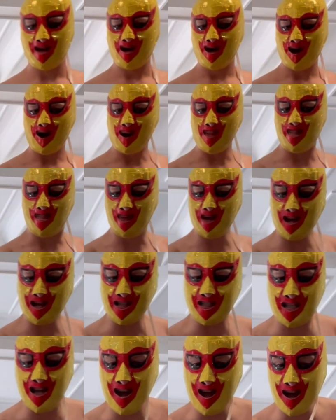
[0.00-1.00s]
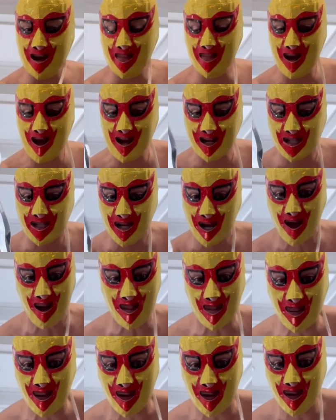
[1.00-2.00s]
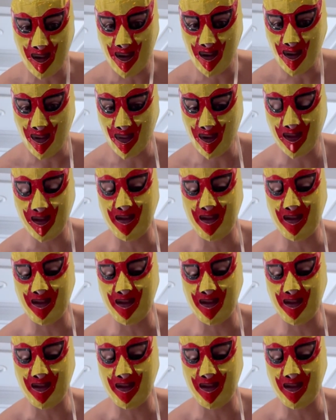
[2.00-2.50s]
A Big Ten matchup with a